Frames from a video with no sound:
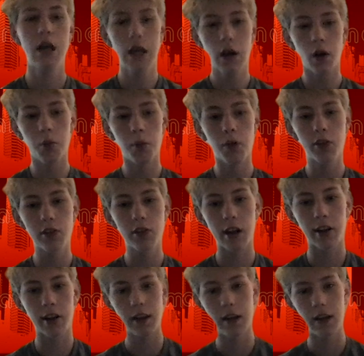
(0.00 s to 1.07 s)
he'll most
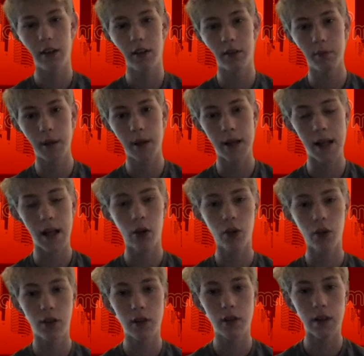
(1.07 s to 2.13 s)
likely be announced
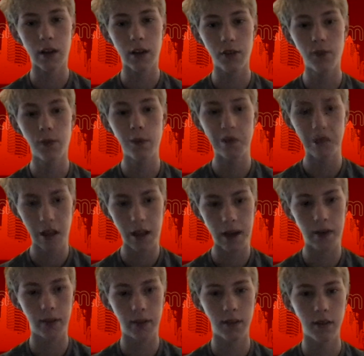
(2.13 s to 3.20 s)
in the next few
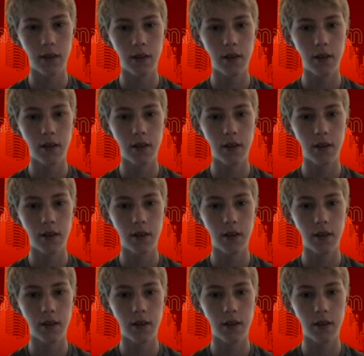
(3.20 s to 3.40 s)
days.